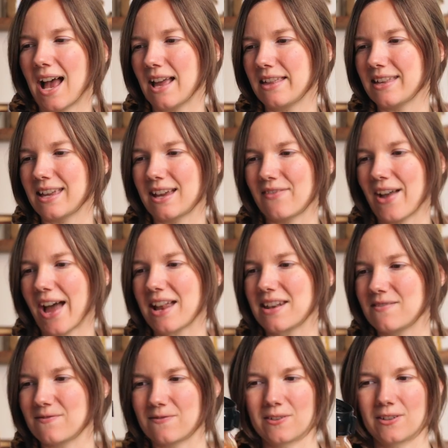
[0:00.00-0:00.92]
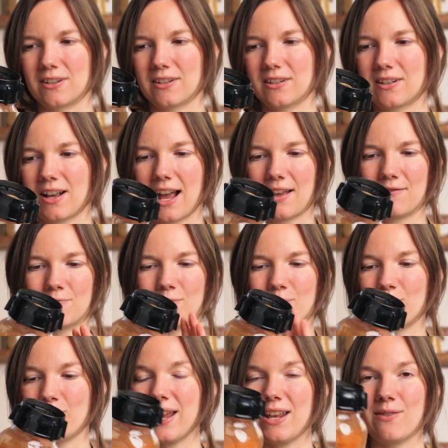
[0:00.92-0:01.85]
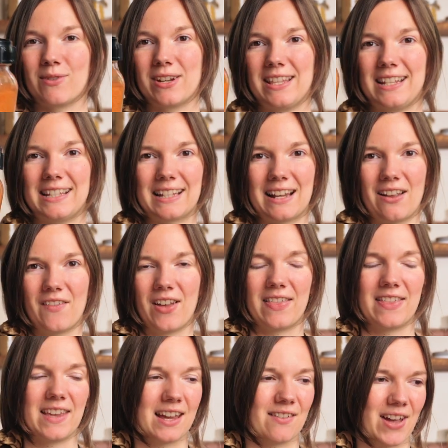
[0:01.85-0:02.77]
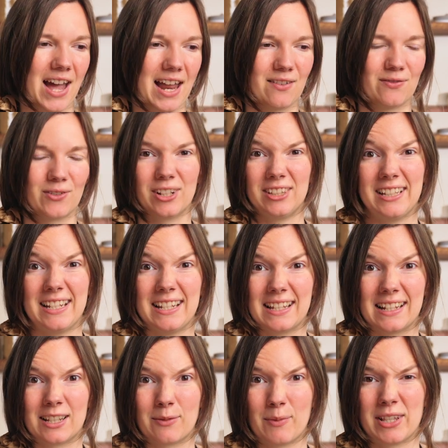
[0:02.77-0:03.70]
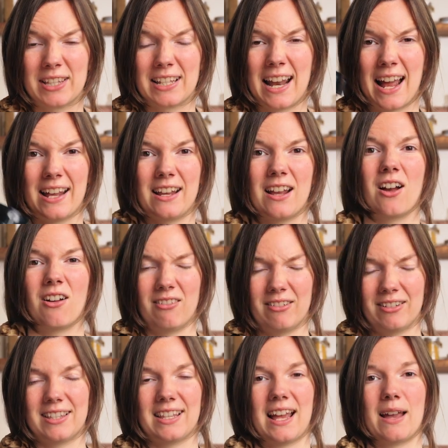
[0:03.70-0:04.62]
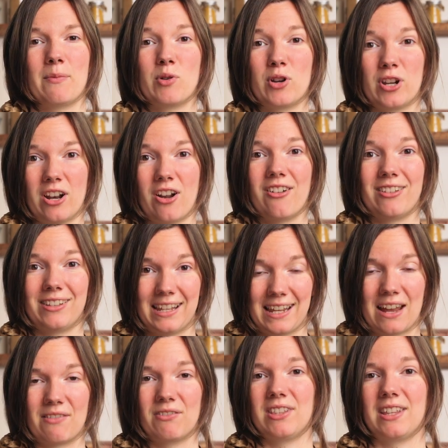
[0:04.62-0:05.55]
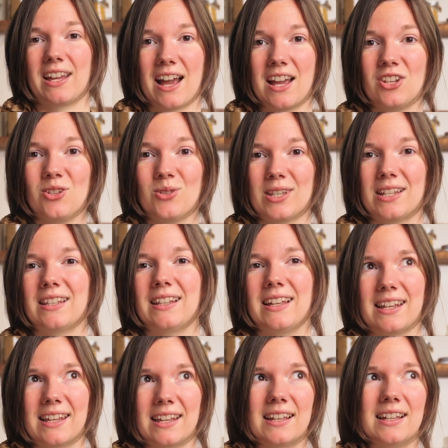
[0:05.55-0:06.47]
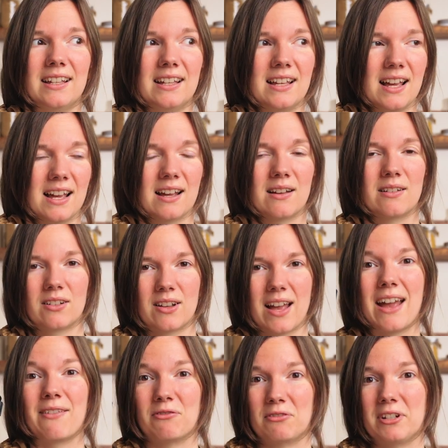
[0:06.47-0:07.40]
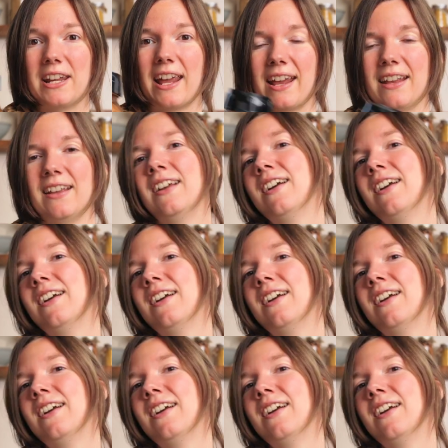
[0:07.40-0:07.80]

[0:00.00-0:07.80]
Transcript: I think I've made one of these and I think I've had it for at least 6 months, and I put it on like everything. I use it like every day.